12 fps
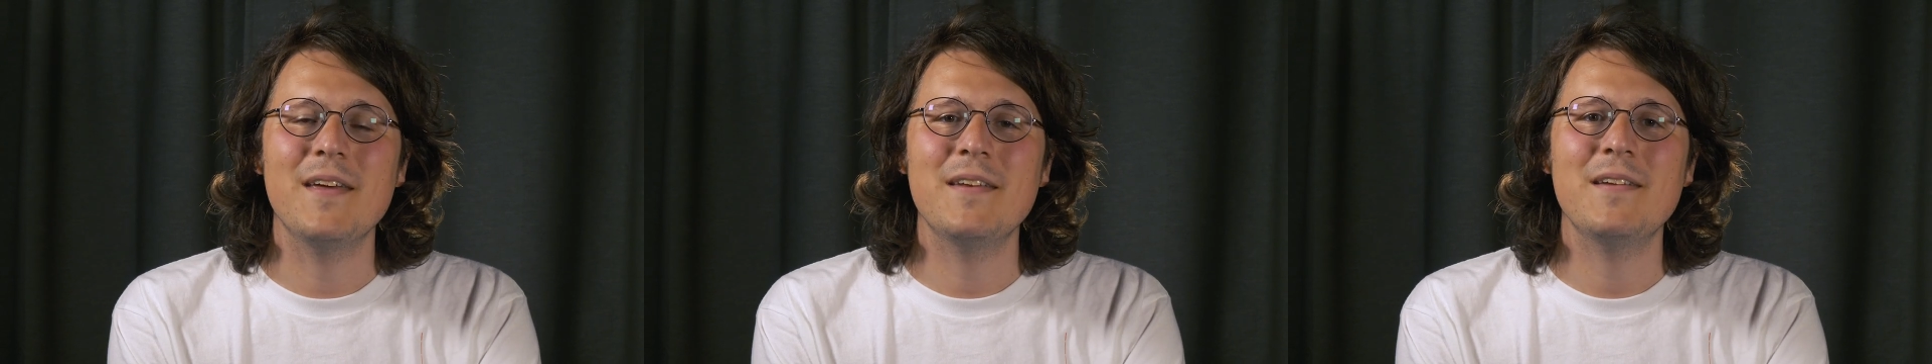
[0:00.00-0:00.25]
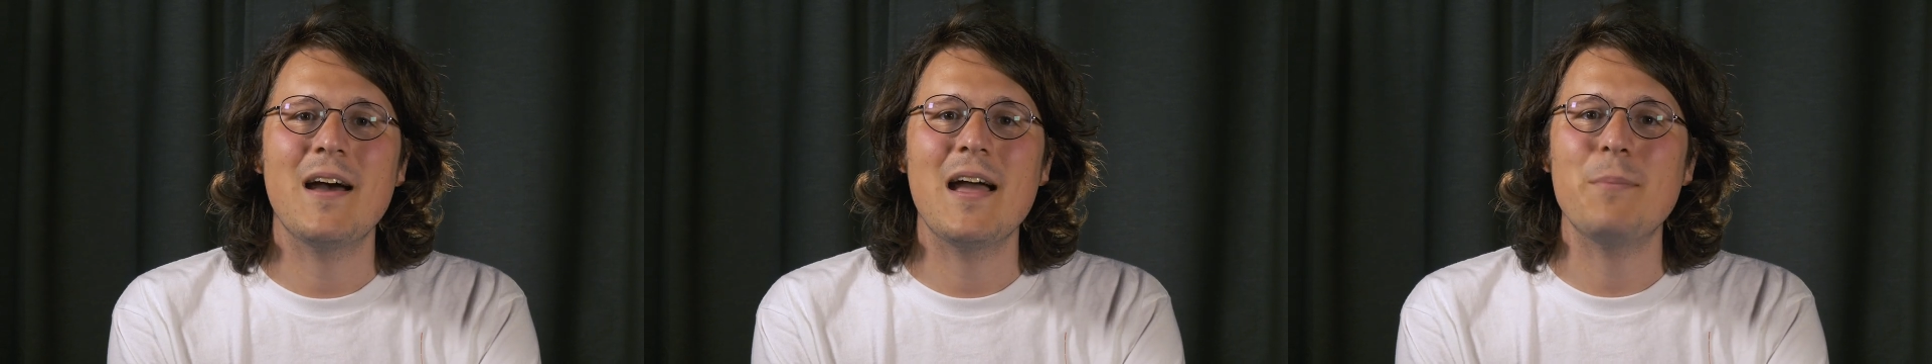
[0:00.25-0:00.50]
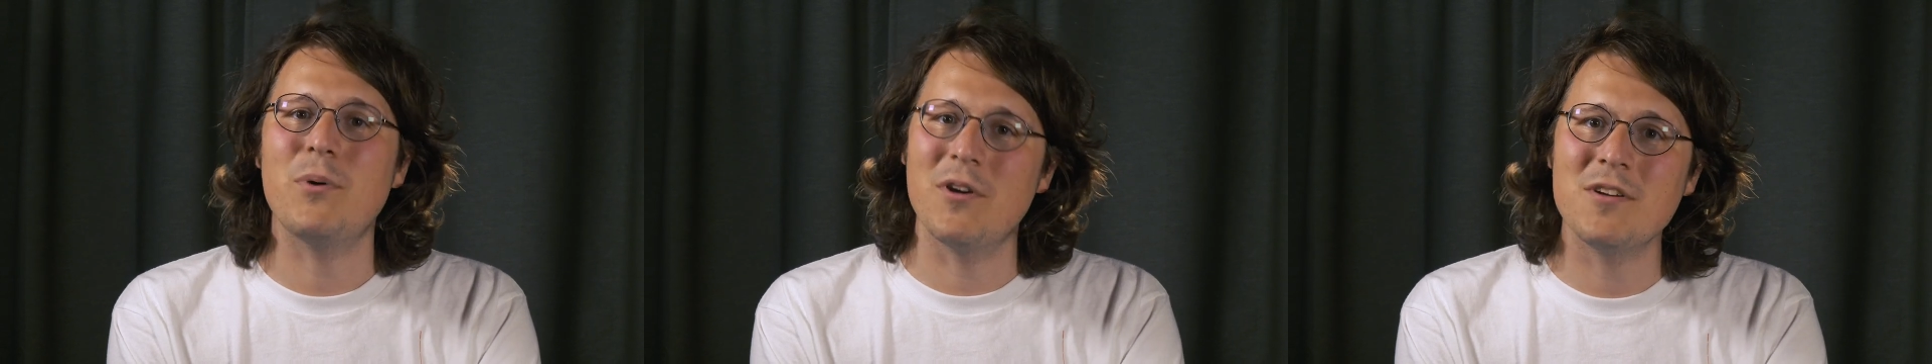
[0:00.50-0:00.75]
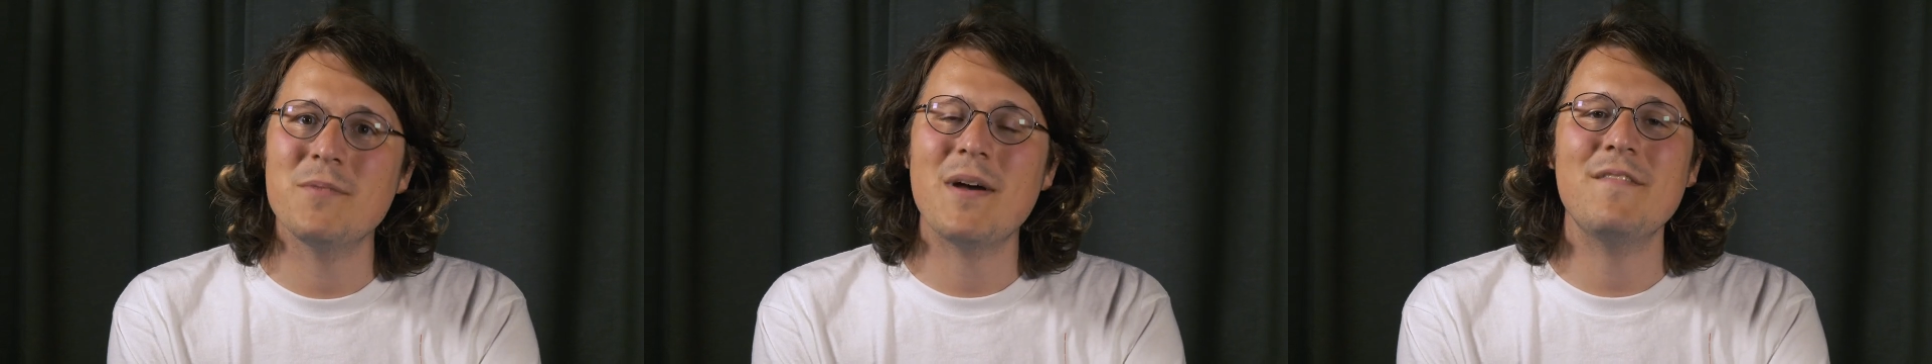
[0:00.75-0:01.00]
then I
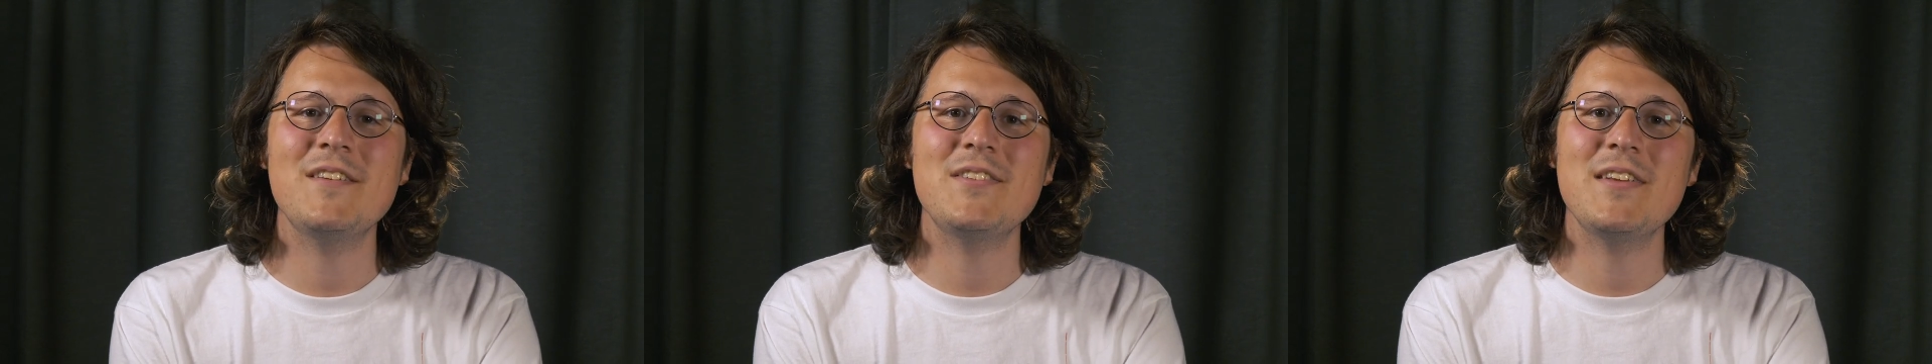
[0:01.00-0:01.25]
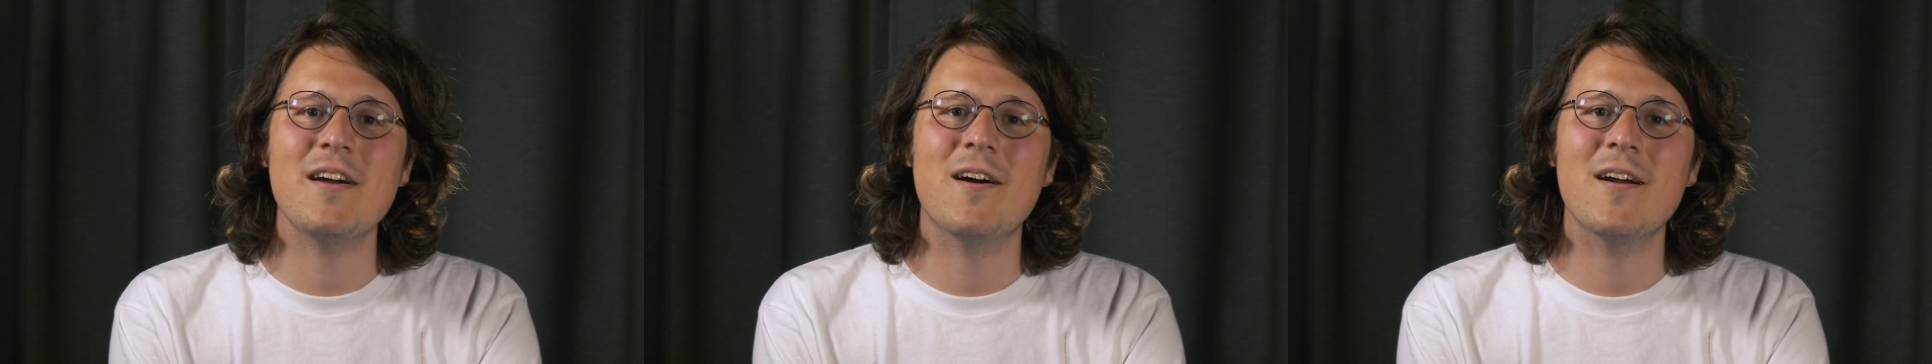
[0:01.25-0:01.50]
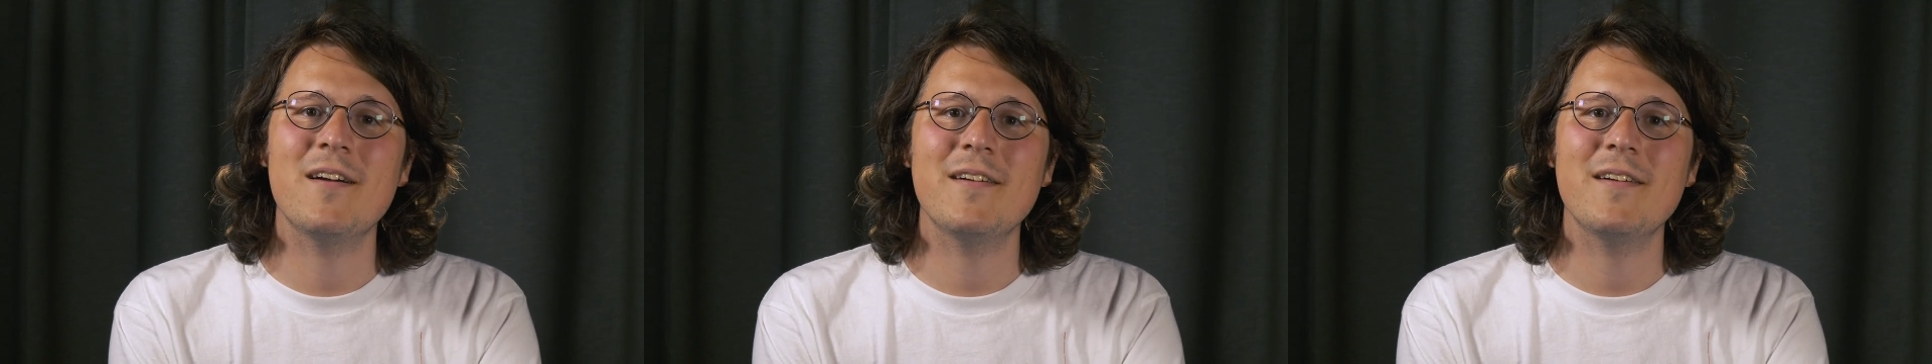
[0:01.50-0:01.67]
put it into my VCR,